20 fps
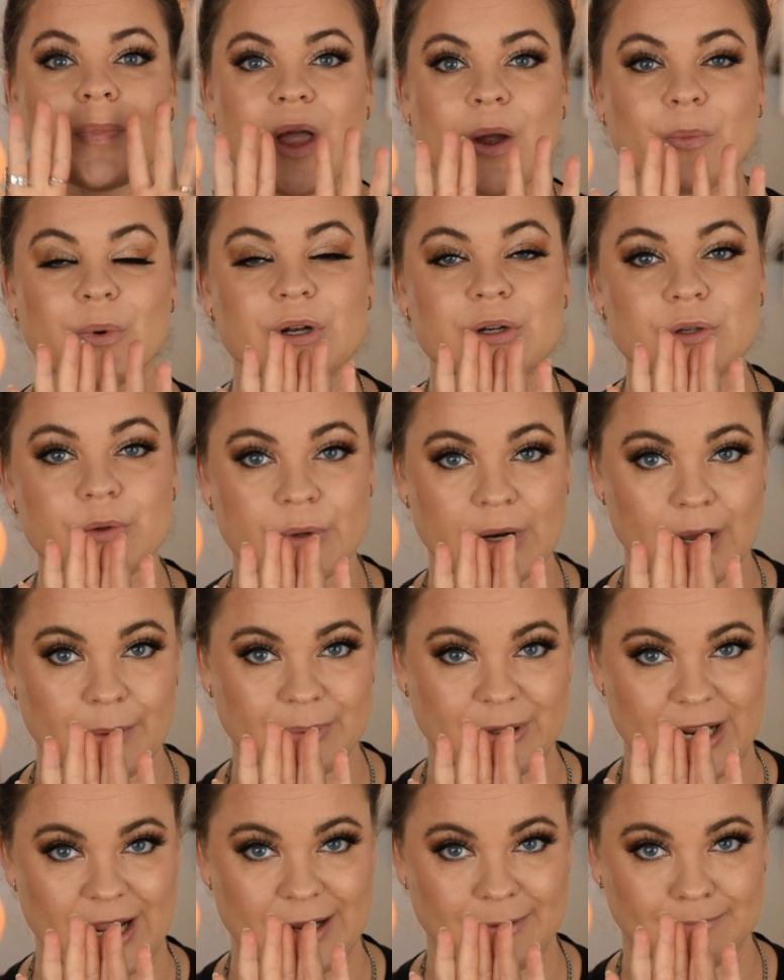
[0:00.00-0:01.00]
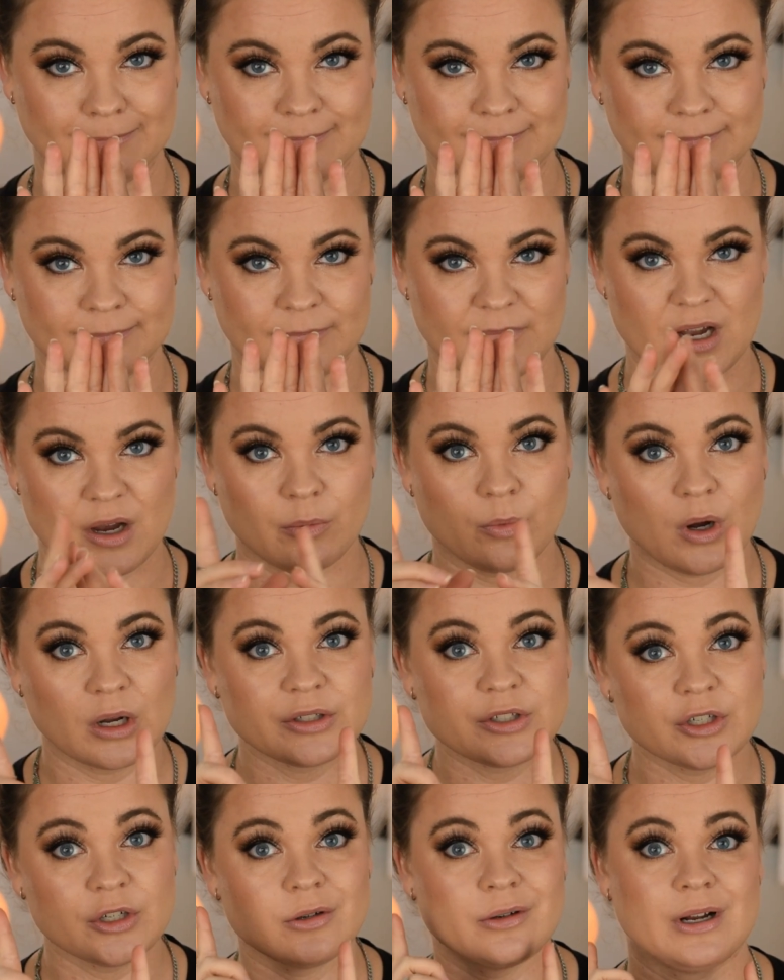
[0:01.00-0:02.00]
I want to do an update. I
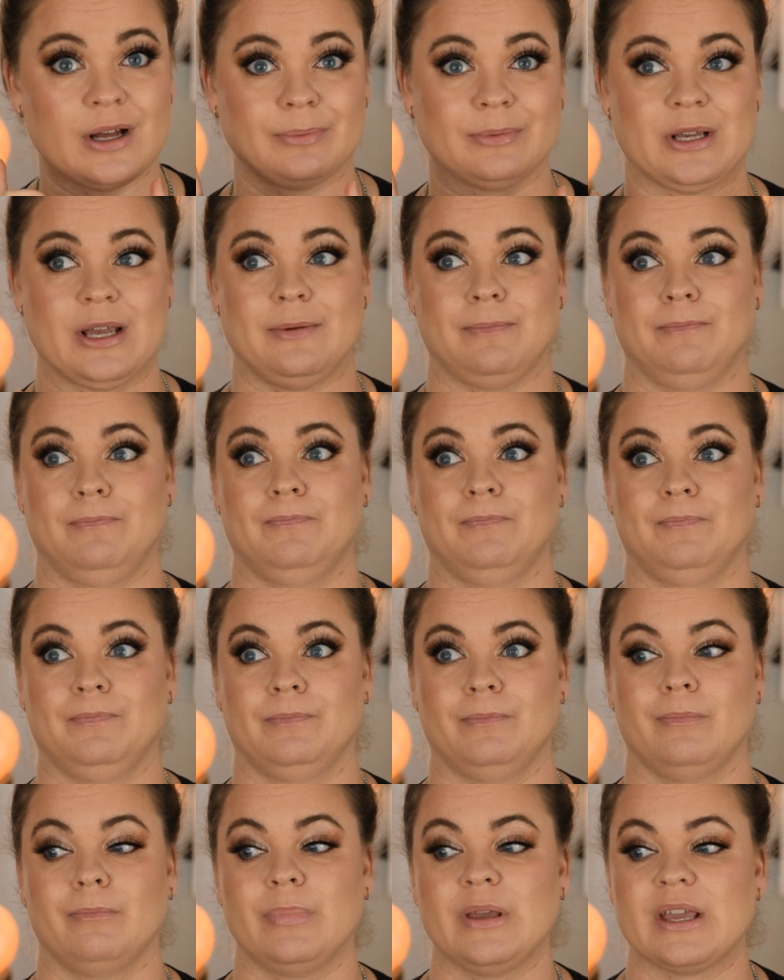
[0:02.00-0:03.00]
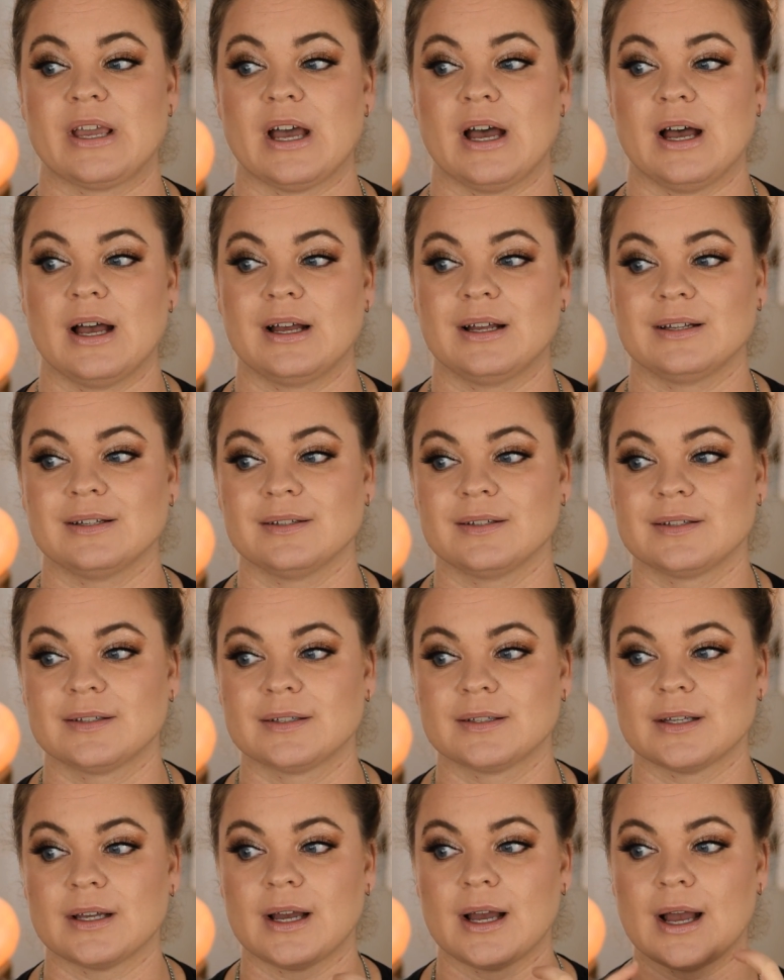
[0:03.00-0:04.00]
want to do an update
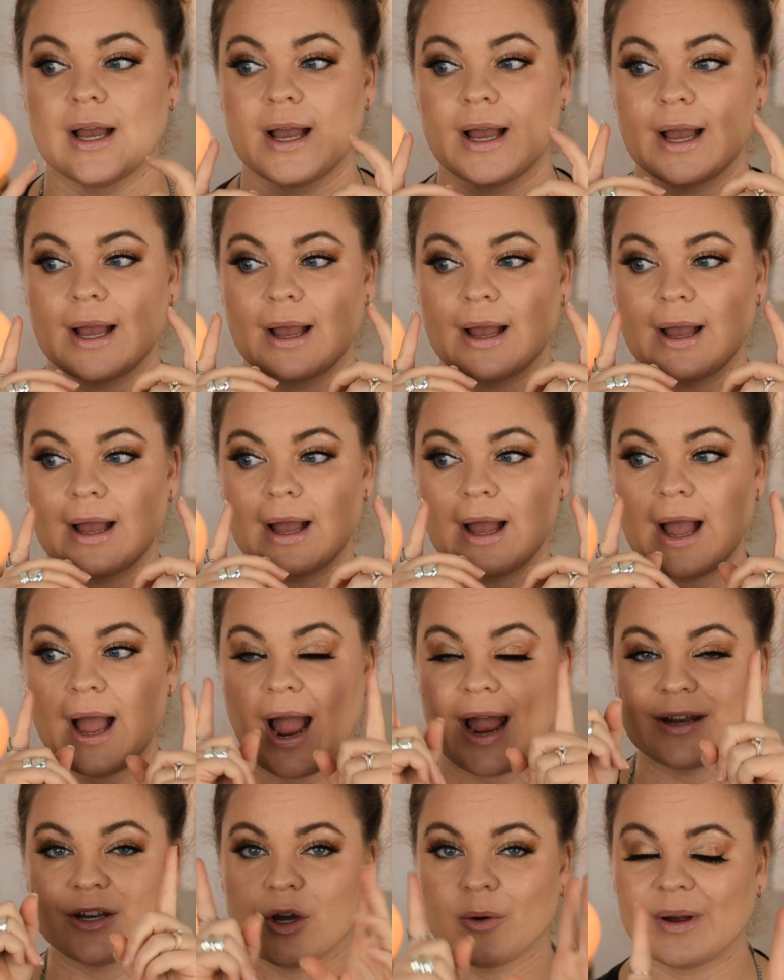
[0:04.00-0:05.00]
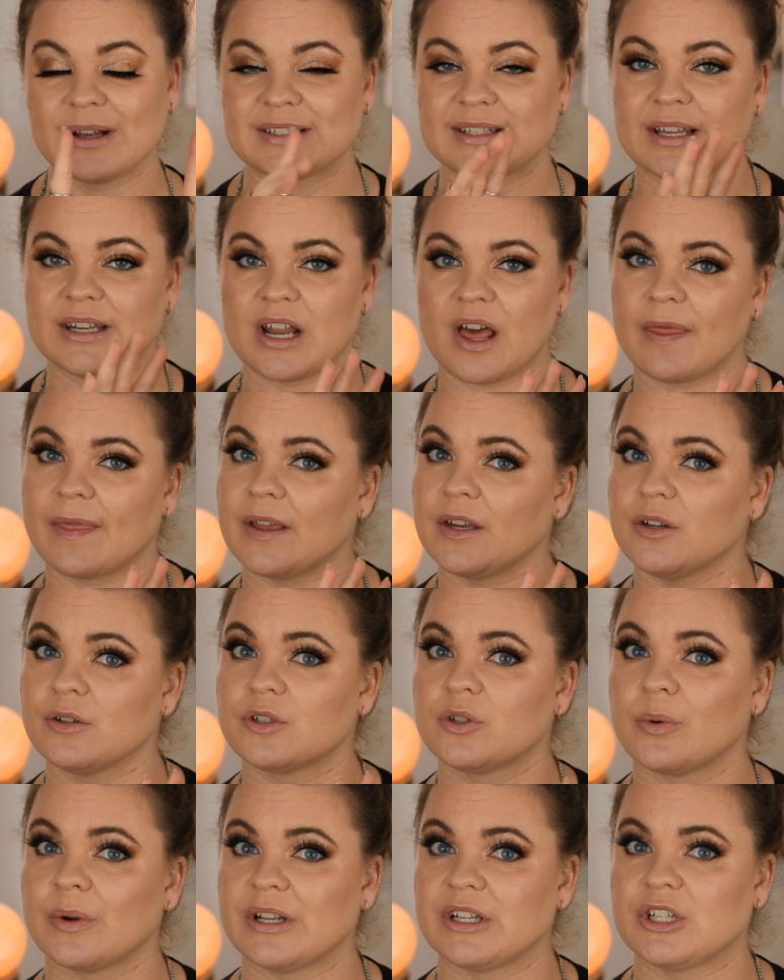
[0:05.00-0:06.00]
because I know I said nothing new
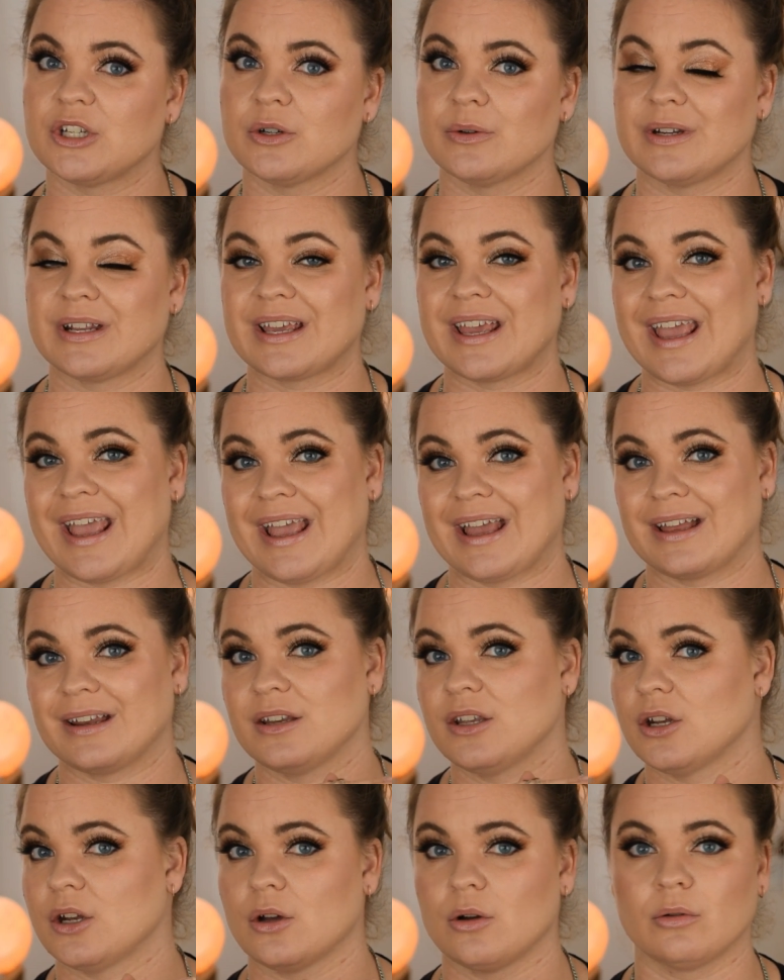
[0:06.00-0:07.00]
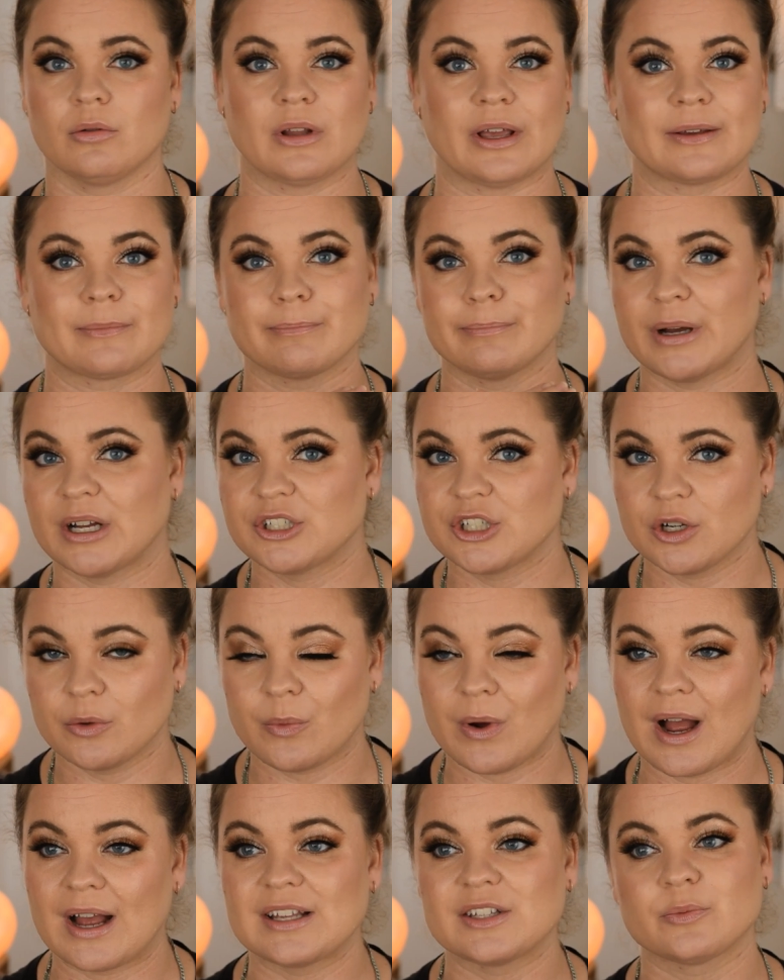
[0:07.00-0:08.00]
twenty-two, and it can't, you know, like
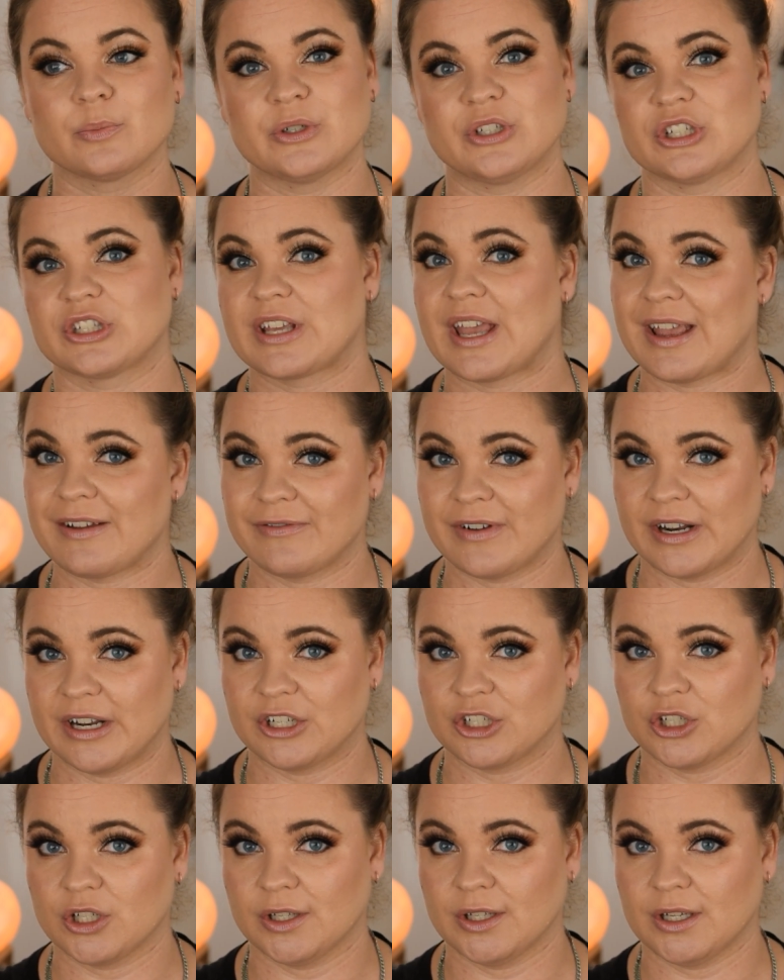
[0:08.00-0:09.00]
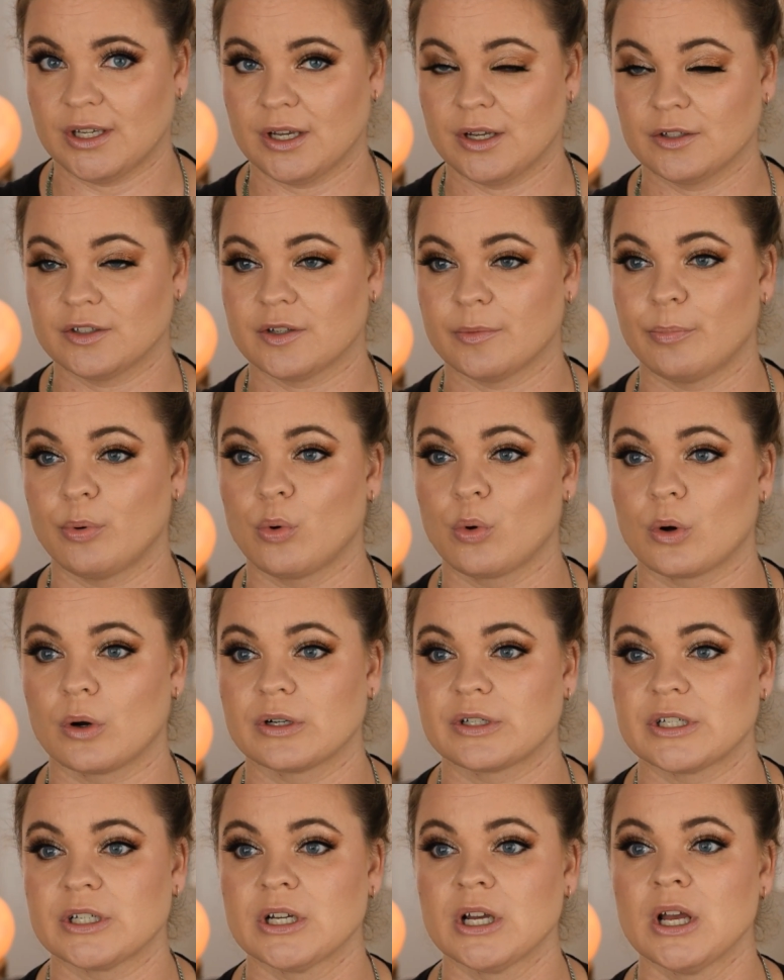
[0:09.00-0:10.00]
budget-wise, we just can't financially
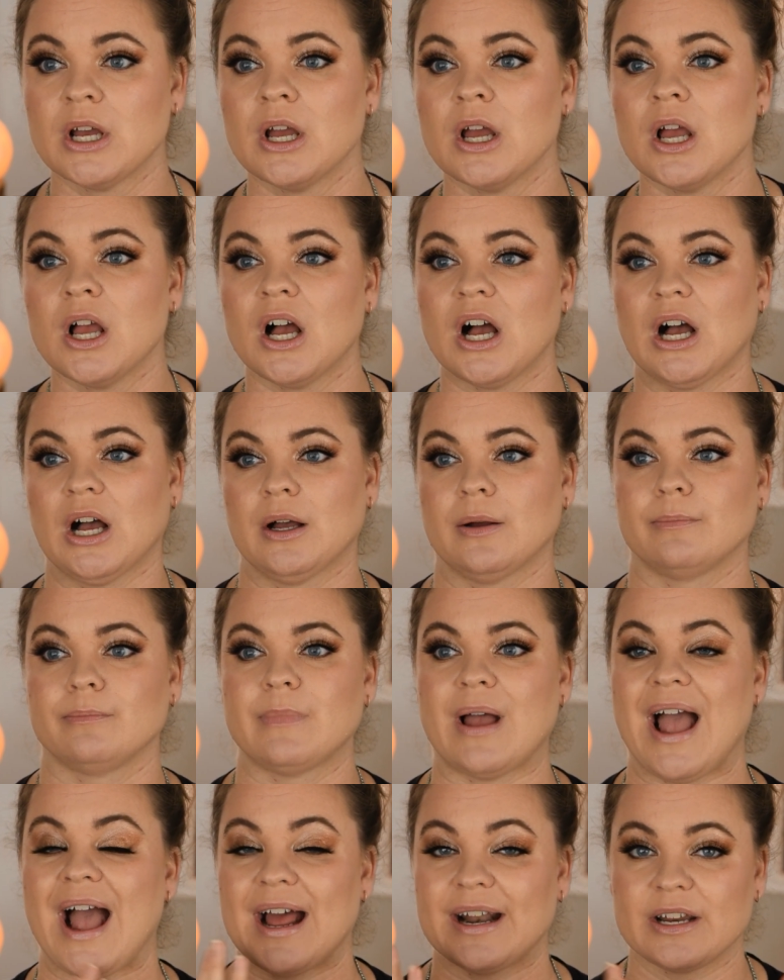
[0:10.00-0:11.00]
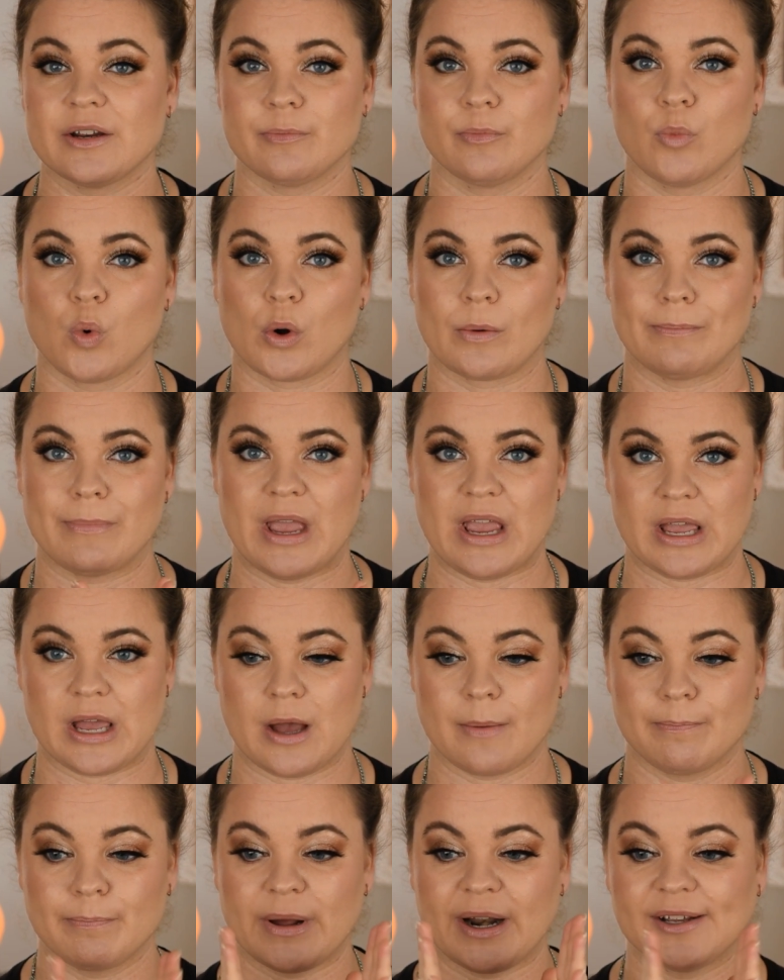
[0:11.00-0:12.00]
support um, adding more
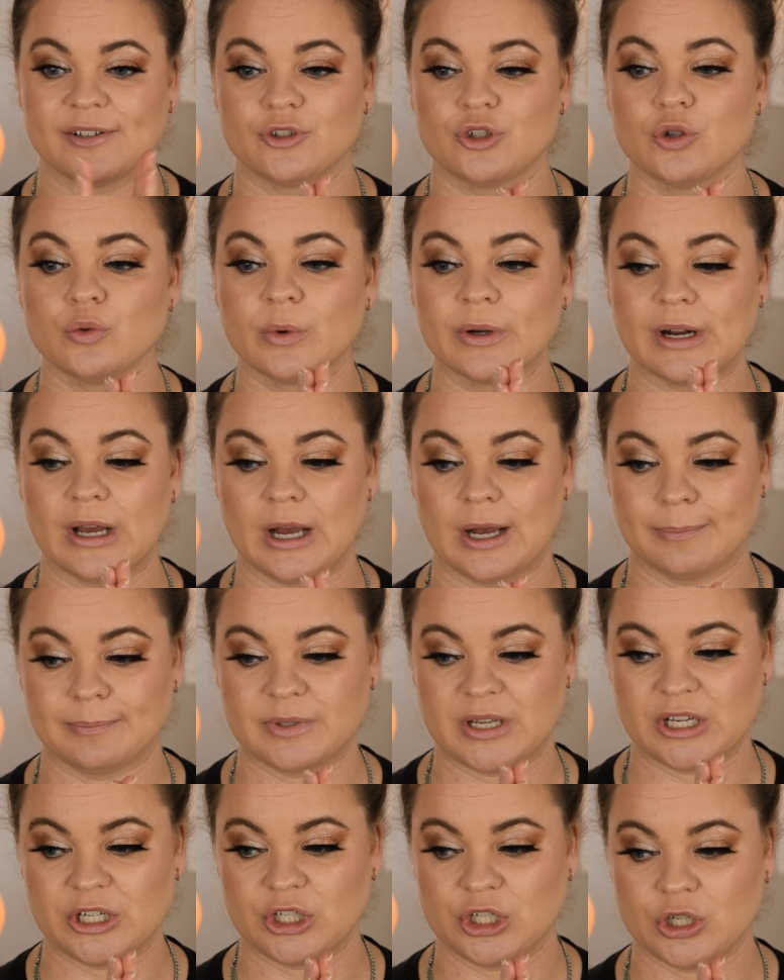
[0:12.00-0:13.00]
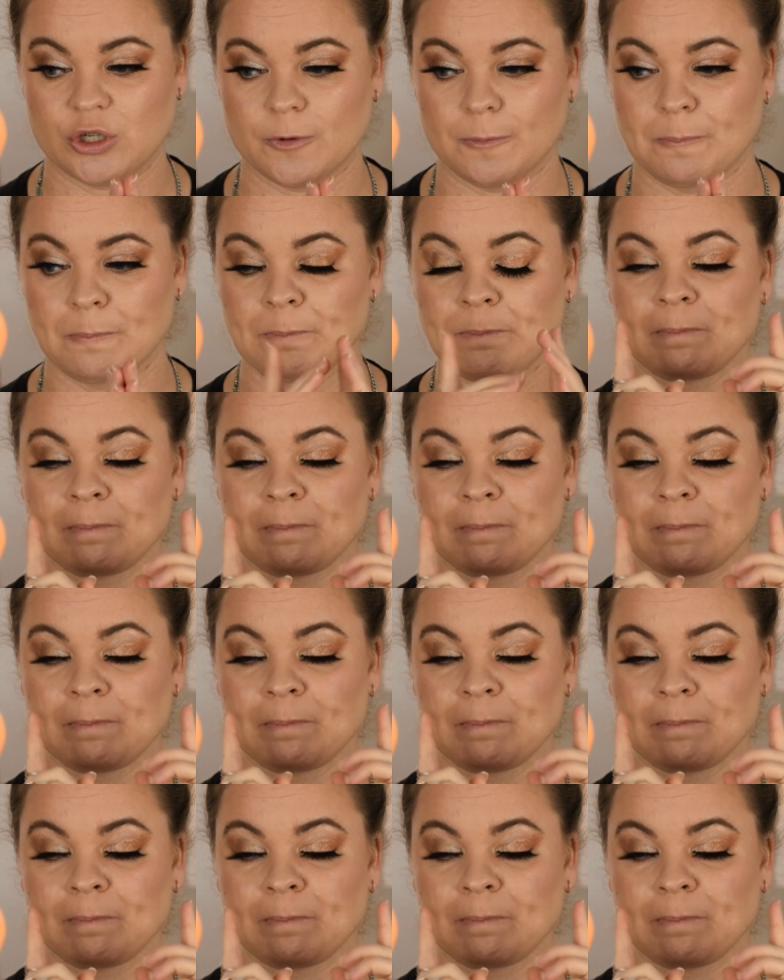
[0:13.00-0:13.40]
makeup, but I do want to update you.